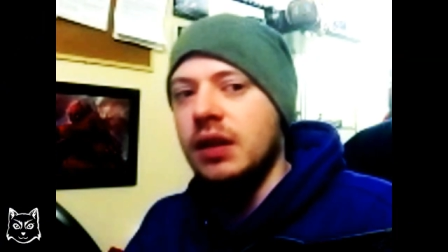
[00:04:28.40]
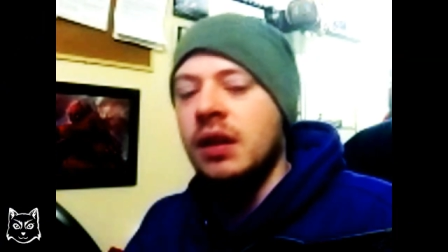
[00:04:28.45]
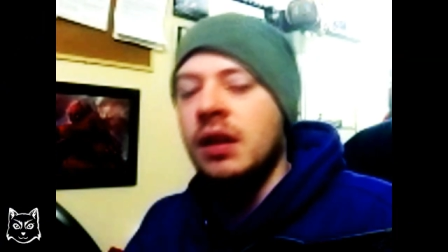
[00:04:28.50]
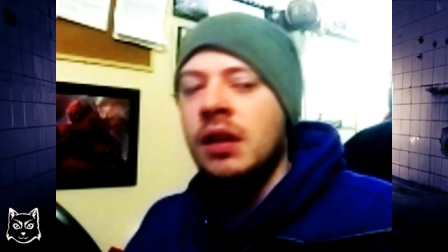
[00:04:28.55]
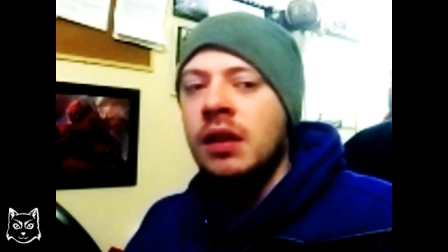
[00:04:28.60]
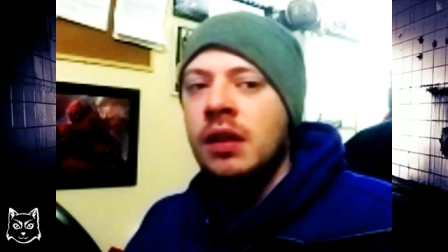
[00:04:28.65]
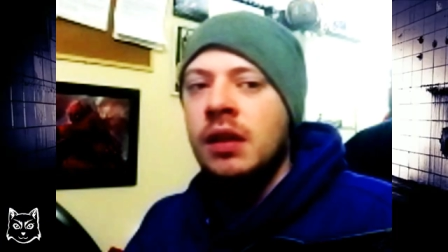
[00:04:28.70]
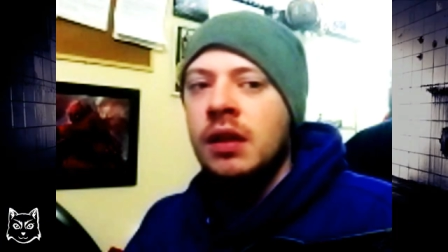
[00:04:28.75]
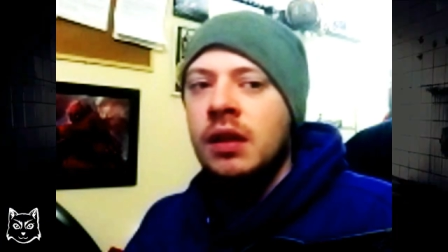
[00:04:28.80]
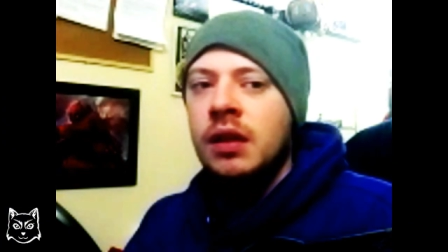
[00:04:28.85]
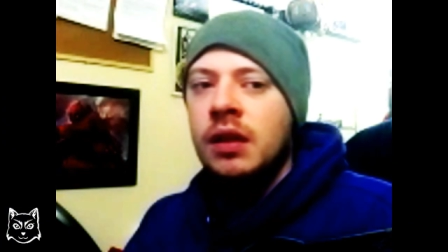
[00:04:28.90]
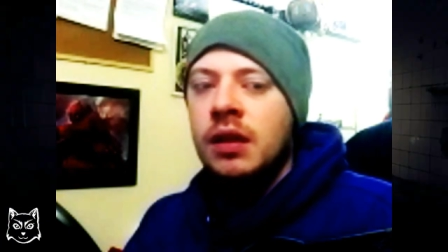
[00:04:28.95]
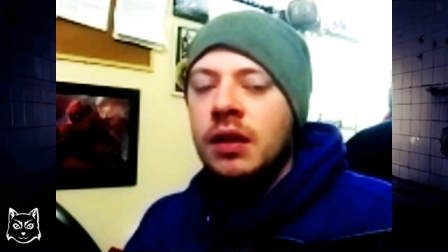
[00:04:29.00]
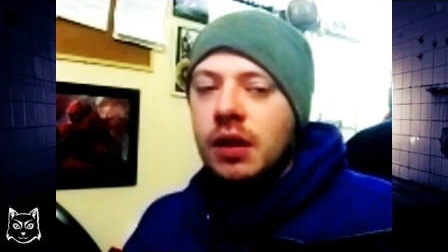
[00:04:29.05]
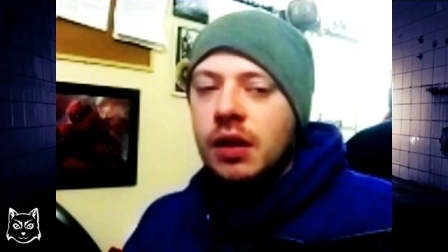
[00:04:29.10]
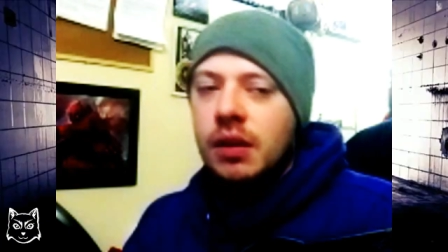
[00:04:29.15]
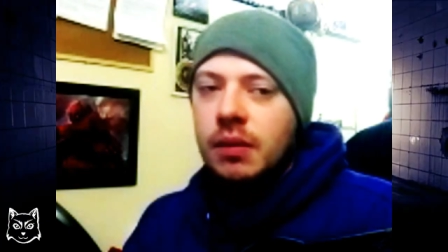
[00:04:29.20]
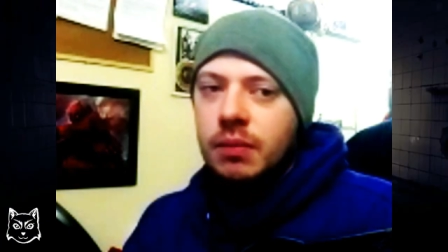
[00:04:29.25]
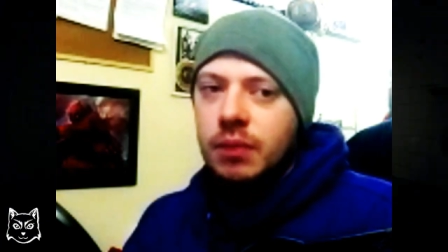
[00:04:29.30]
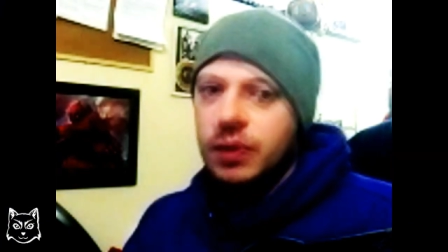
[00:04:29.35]
and then
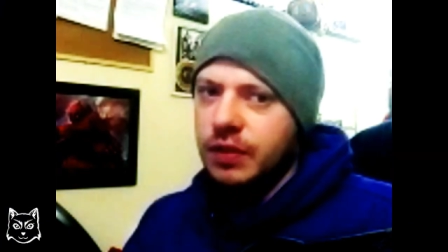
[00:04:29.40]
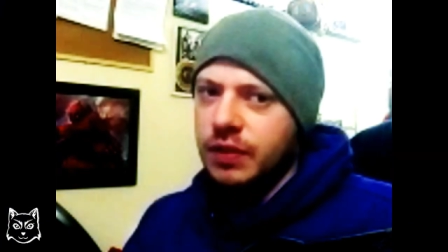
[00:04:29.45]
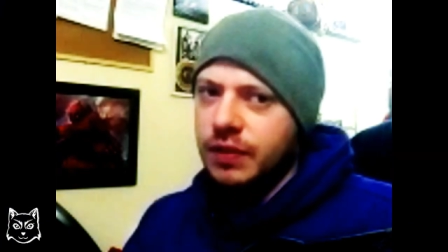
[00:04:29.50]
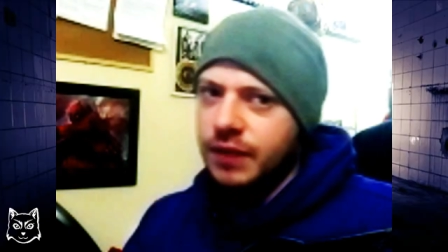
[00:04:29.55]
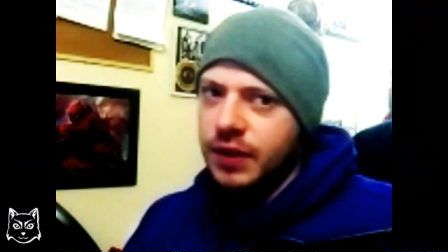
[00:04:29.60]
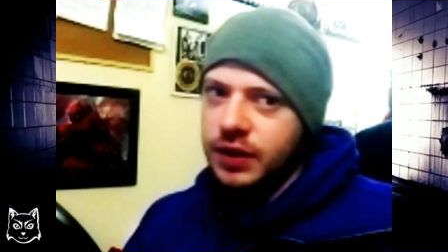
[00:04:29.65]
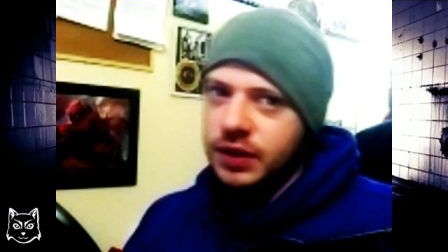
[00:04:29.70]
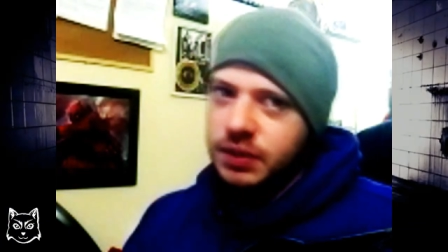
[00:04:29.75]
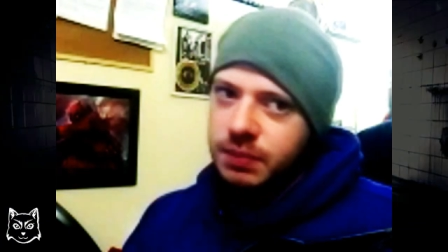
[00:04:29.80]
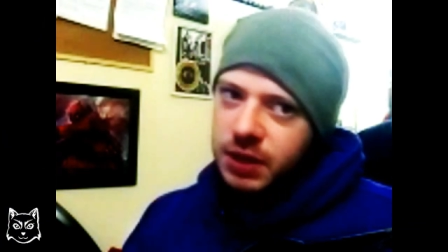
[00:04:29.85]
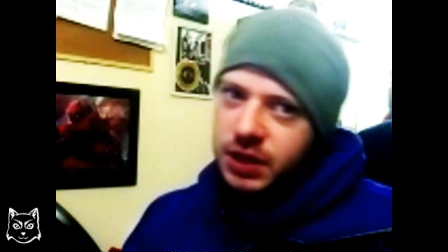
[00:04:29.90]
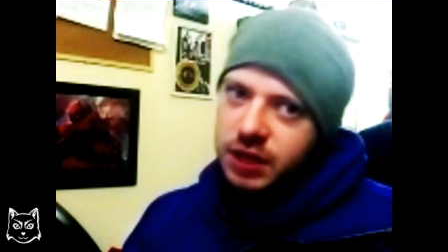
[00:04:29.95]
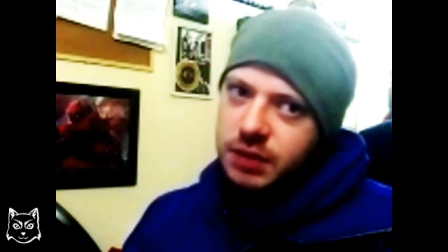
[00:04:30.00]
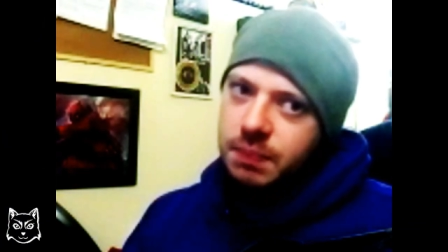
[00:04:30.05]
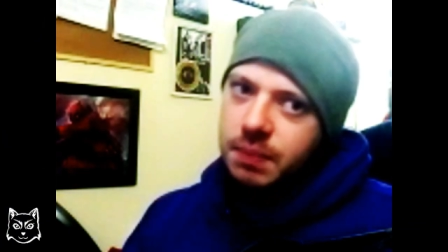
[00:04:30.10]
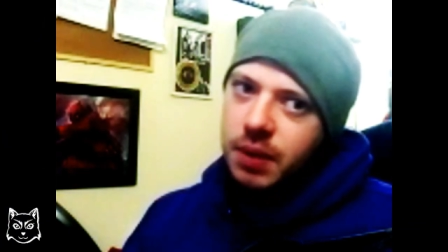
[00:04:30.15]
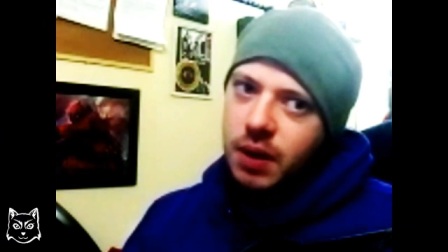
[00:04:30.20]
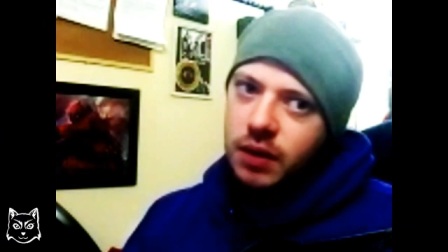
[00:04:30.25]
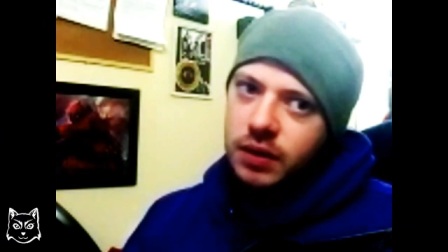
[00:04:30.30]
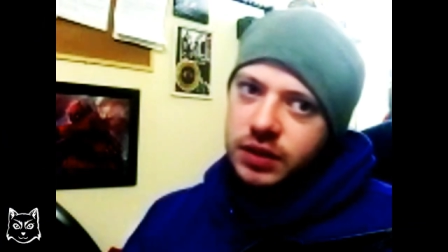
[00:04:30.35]
move the
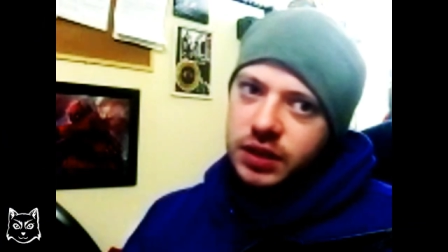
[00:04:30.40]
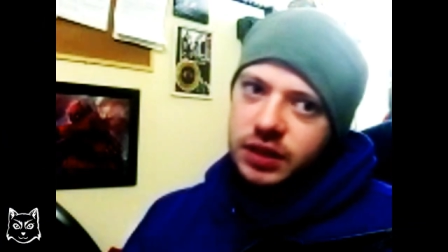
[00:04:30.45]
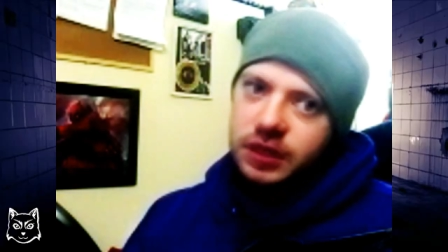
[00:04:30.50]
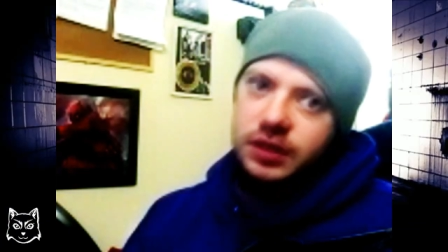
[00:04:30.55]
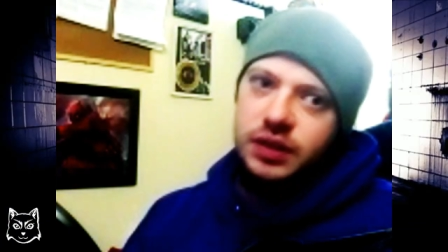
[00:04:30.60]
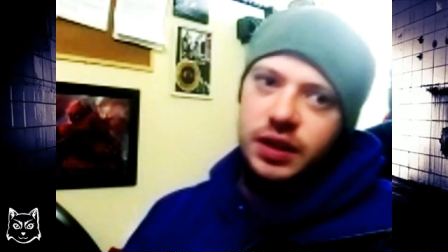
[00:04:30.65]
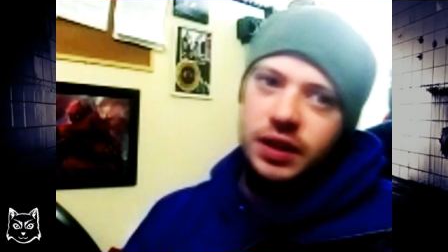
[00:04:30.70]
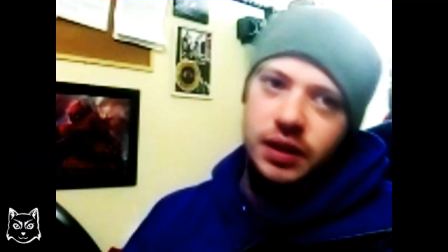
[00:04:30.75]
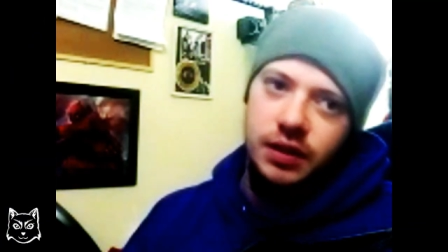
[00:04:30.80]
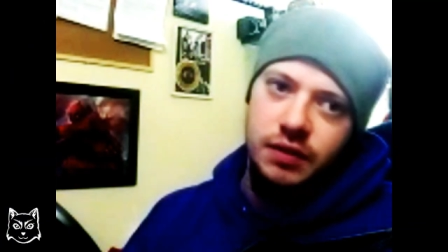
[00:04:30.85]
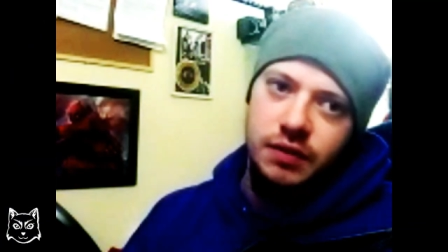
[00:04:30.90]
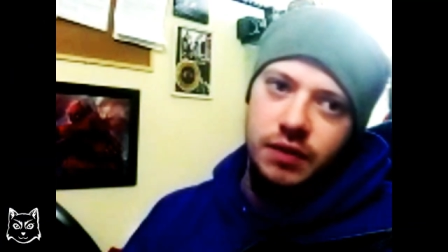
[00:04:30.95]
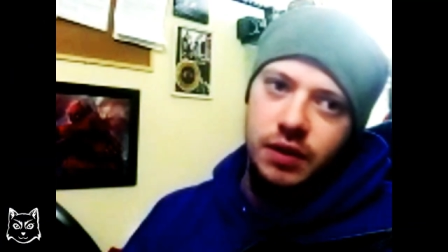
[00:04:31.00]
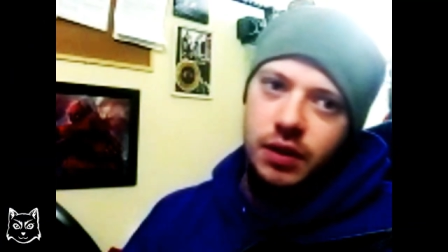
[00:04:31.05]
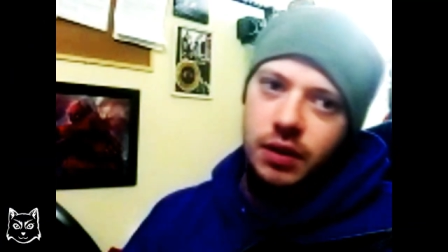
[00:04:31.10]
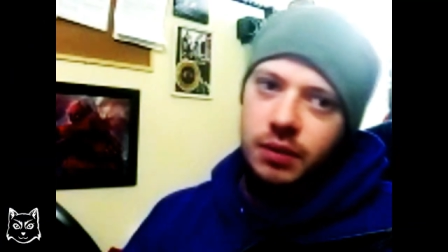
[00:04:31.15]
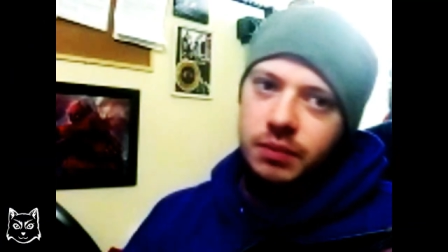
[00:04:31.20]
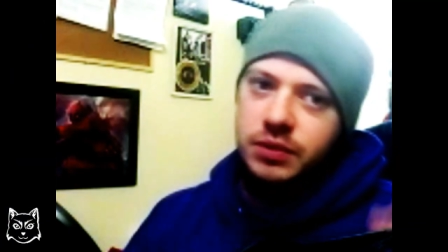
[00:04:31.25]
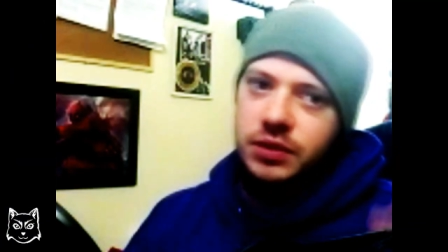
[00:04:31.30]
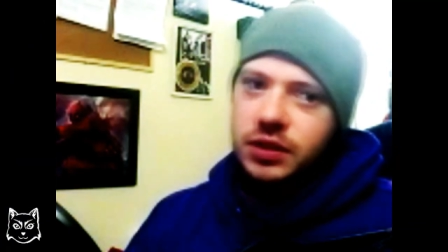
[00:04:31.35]
Virgin Media box into
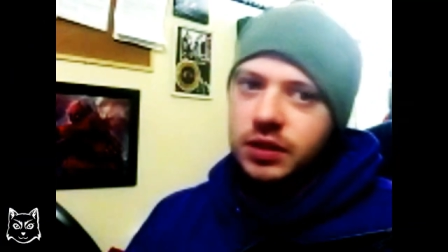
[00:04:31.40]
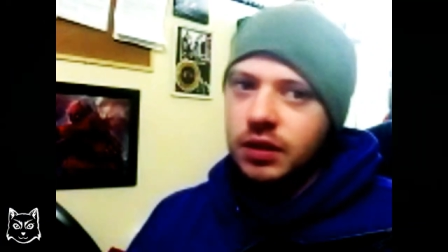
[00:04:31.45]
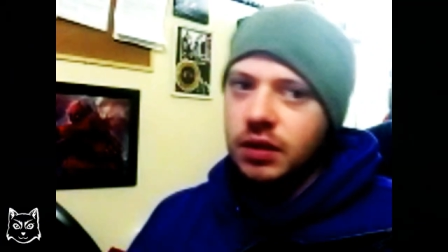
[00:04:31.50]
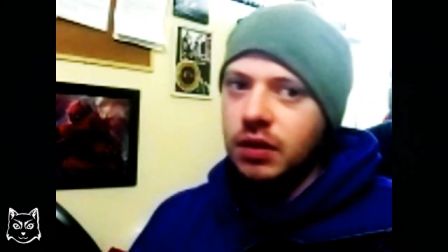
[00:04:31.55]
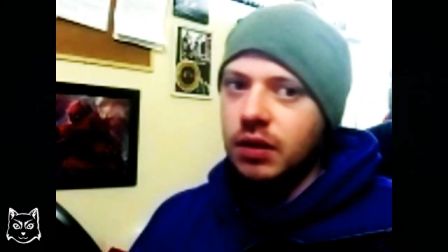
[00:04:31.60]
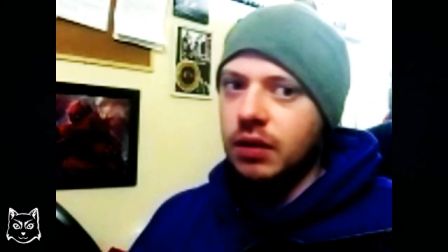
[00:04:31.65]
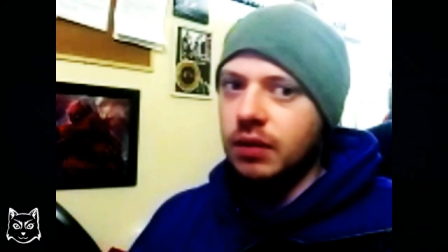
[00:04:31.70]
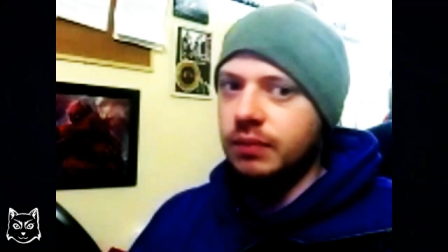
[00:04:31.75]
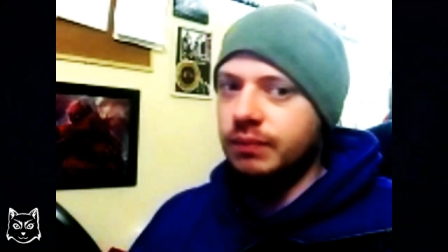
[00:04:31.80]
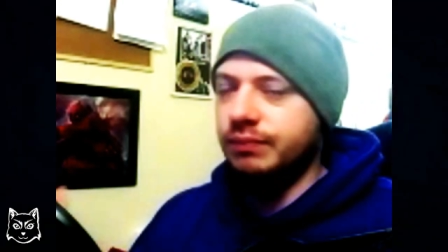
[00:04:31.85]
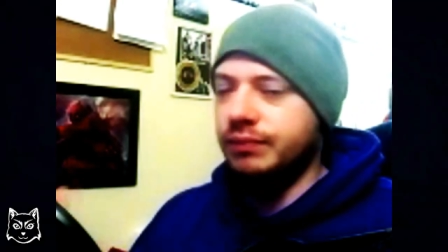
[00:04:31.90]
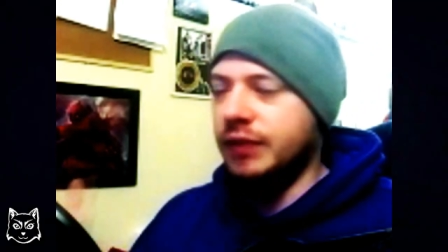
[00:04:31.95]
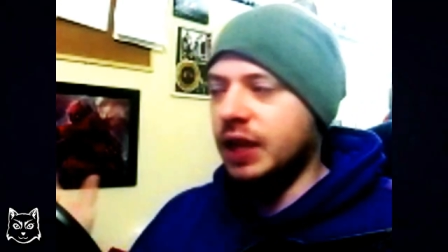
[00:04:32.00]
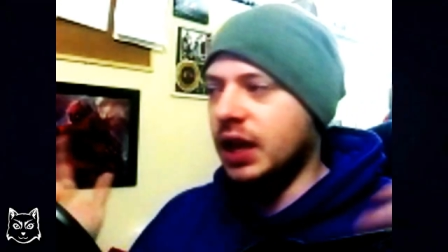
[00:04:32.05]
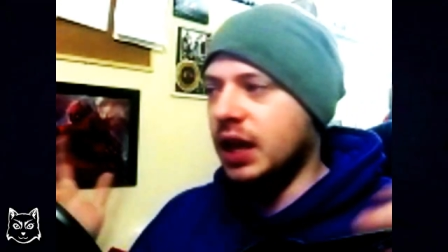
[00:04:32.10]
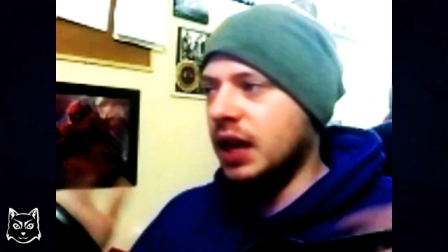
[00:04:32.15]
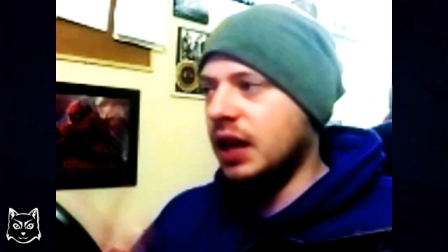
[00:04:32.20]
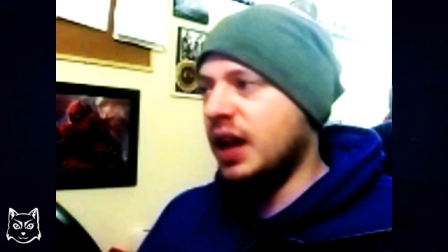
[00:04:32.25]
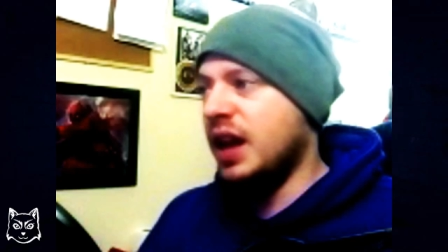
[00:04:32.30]
the other room. So